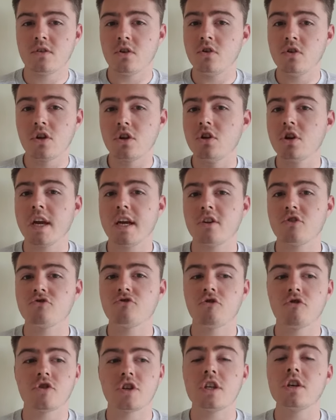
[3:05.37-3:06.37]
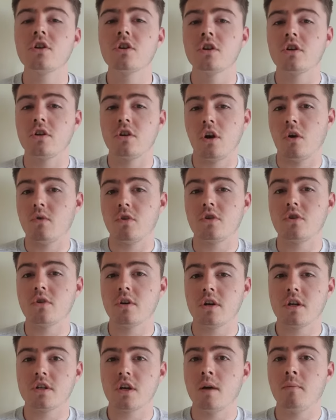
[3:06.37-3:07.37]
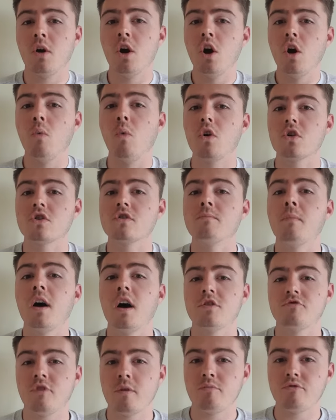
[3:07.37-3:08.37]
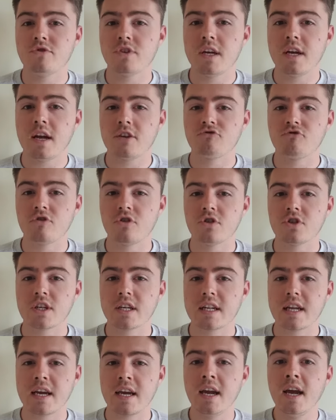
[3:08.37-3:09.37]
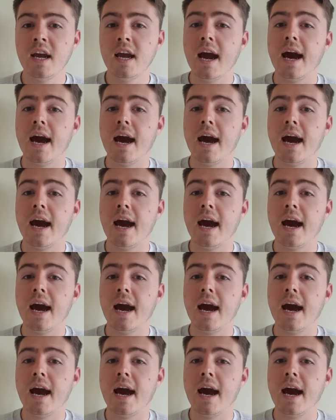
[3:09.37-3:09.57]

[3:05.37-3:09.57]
So you can look in astrology, you can go on Google and type, what does Mars represent astrologically?